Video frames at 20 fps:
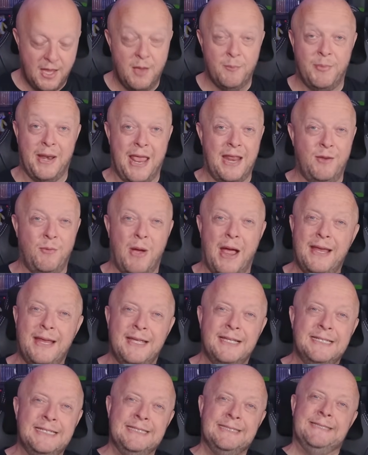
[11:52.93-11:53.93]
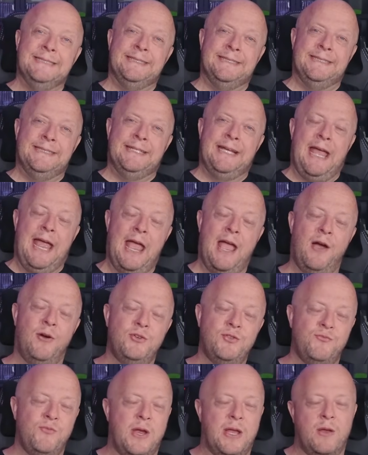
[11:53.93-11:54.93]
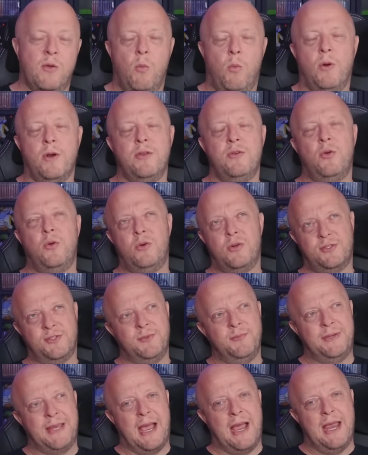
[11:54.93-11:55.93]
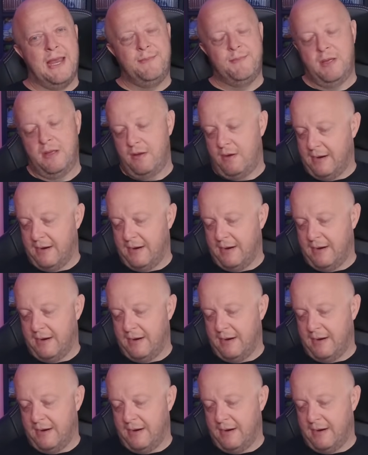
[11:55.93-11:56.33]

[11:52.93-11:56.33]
But anyway, Elden Ring. What an awesome game.